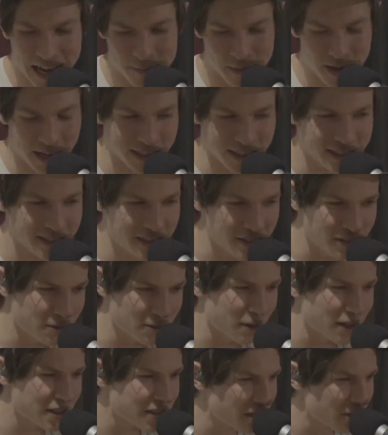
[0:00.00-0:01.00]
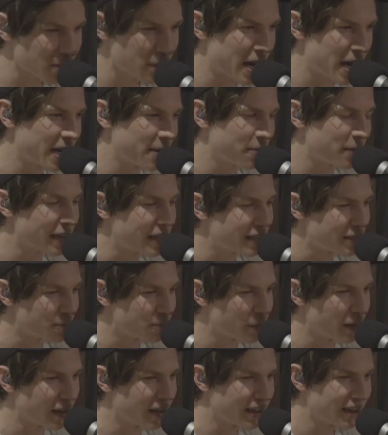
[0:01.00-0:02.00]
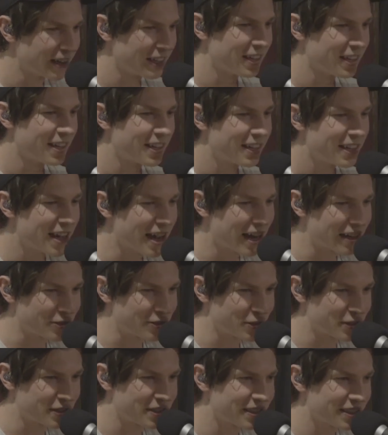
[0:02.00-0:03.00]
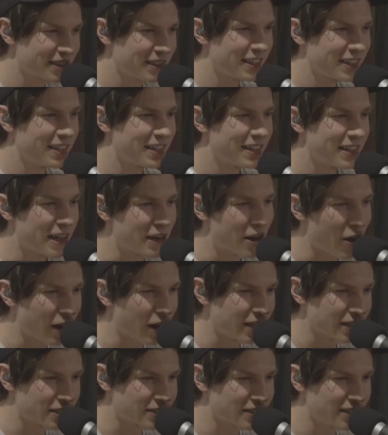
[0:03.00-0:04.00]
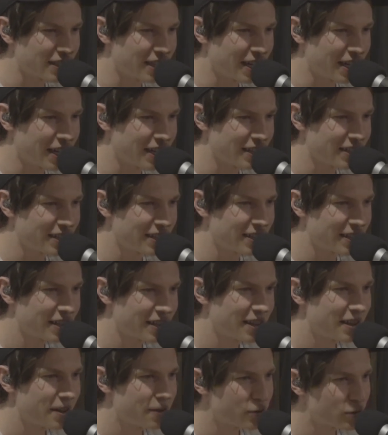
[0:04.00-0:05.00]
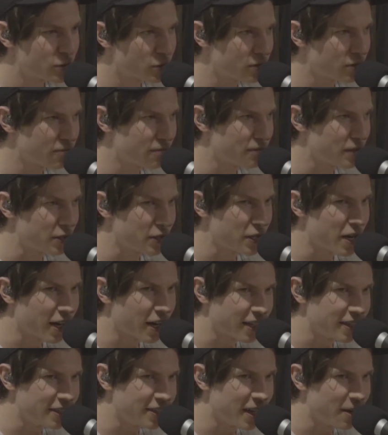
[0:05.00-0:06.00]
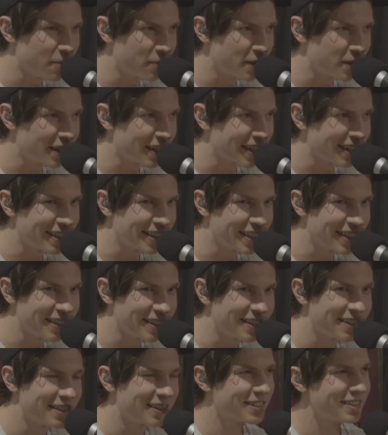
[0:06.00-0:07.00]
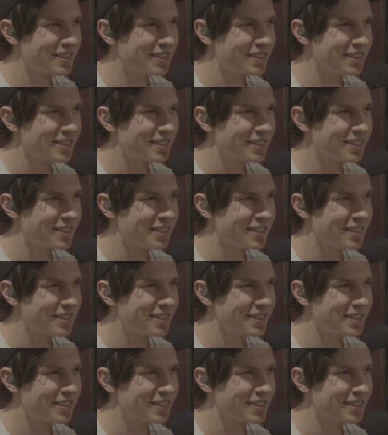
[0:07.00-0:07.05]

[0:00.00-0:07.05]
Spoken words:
excusing myself by any means, but it's just an honest, young and dumb thing I did.